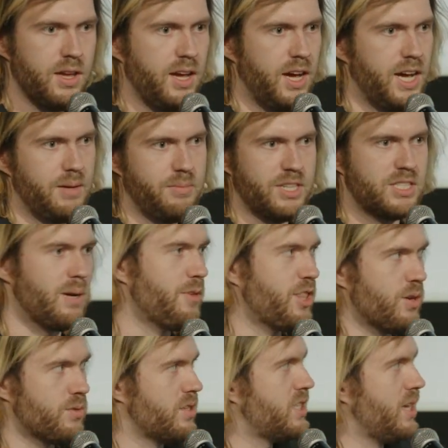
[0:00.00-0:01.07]
Um, and some of
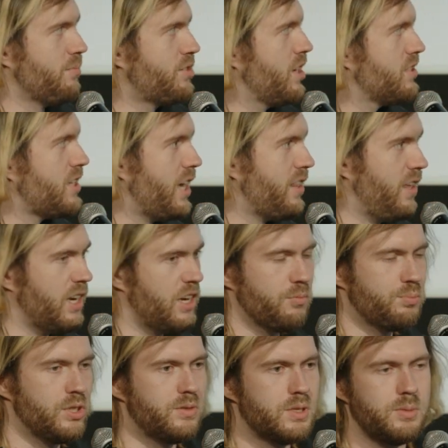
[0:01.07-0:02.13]
those assumptions I think
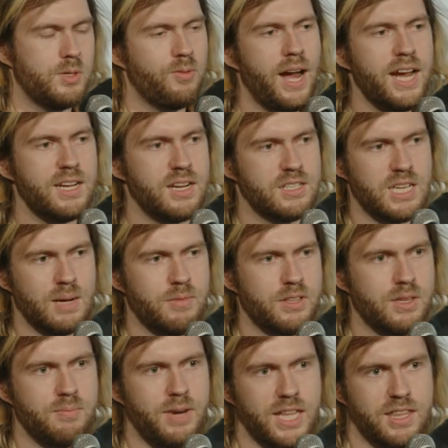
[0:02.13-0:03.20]
have proved to be right, and some
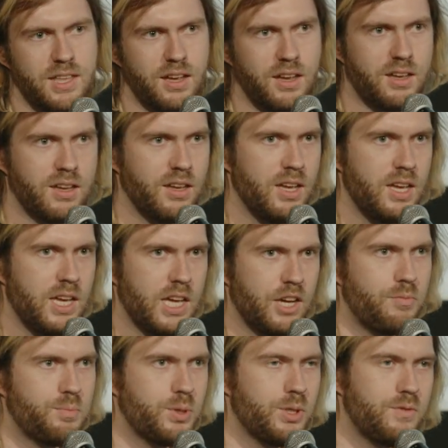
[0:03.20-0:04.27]
of them I think
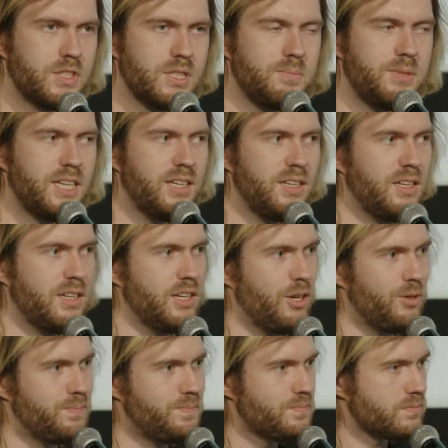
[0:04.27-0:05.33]
have proved to be, you
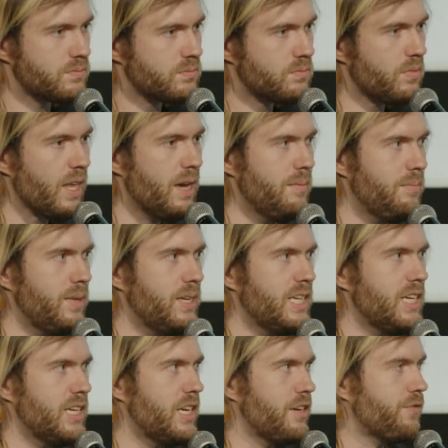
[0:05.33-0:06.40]
know,
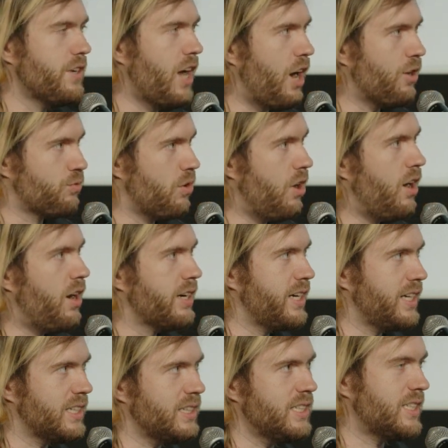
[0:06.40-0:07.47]
if not wrong,
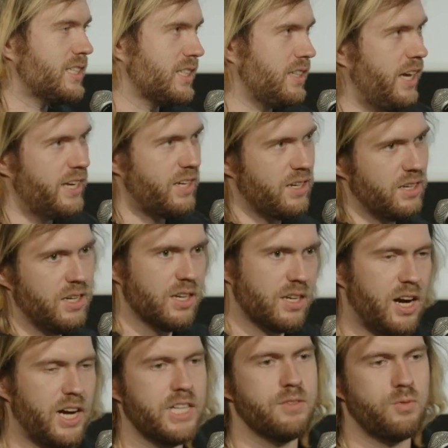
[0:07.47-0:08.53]
at least like
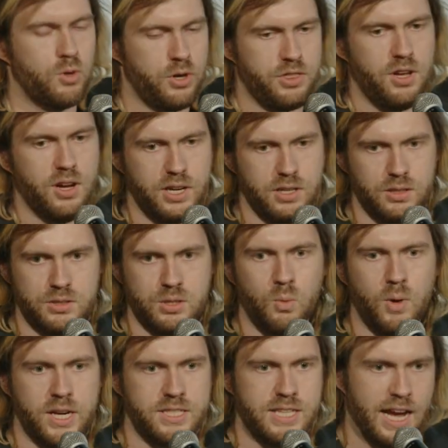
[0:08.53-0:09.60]
kind of orthogonal to
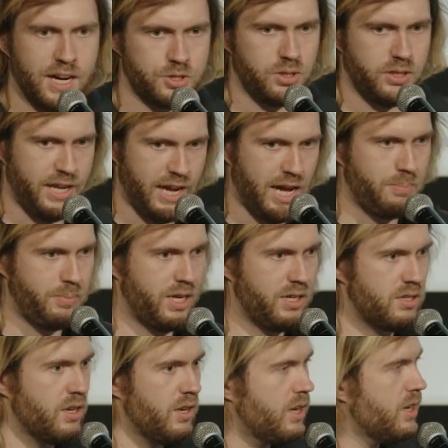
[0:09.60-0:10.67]
what has actually happened.